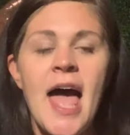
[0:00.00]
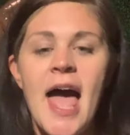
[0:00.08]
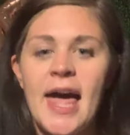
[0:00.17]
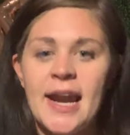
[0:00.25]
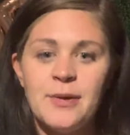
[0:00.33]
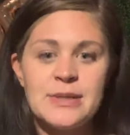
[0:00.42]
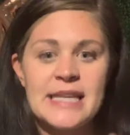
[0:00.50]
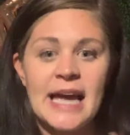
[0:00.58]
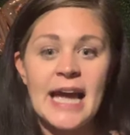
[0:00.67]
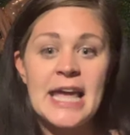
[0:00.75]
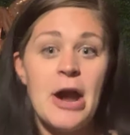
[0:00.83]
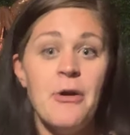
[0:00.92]
And I was like,
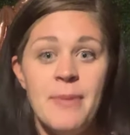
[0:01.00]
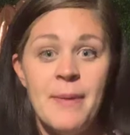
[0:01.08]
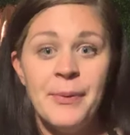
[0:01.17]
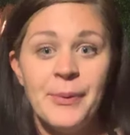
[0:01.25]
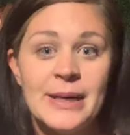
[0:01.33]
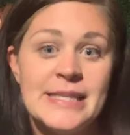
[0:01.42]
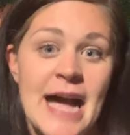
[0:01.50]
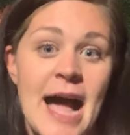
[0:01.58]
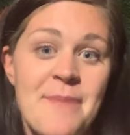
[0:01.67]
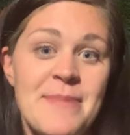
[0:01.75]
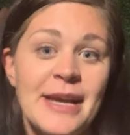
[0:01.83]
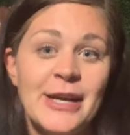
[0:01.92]
I can't remember what
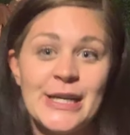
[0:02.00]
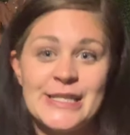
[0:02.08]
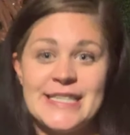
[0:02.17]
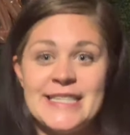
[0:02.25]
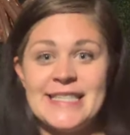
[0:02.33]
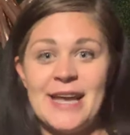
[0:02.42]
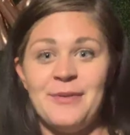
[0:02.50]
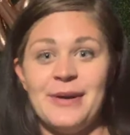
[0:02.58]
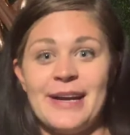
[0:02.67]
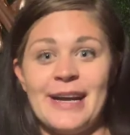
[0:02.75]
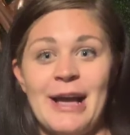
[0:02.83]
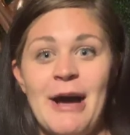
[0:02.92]
time me and Christie said we were
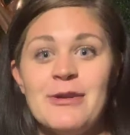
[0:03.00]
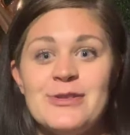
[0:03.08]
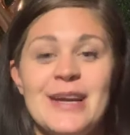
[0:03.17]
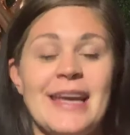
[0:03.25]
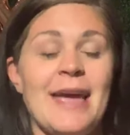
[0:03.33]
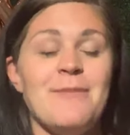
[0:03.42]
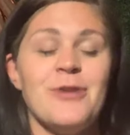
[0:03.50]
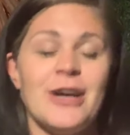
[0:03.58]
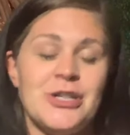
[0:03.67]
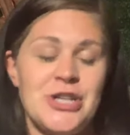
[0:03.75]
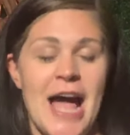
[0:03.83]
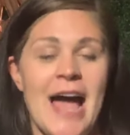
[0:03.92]
gonna go. So I came to our
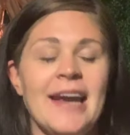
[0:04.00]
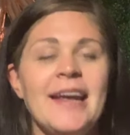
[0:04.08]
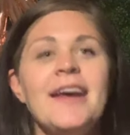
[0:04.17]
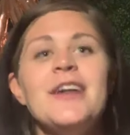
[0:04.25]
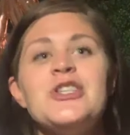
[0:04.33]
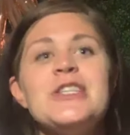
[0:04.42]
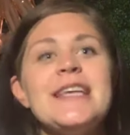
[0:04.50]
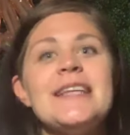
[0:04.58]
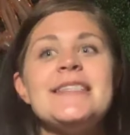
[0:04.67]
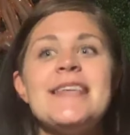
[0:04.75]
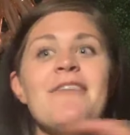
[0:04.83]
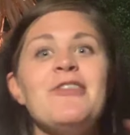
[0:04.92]
chat. She said
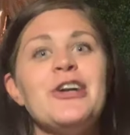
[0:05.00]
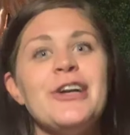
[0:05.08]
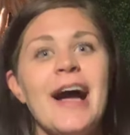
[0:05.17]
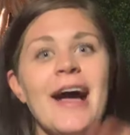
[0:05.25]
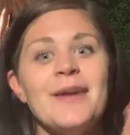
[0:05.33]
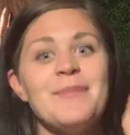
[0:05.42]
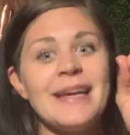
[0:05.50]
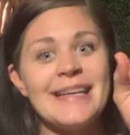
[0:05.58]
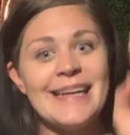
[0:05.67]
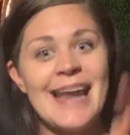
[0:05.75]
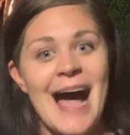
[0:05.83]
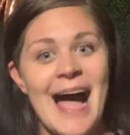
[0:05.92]
7 or 9. I'm like,
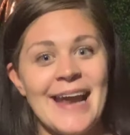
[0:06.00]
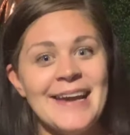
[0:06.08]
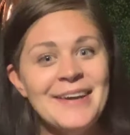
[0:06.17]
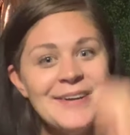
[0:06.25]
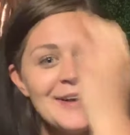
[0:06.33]
9.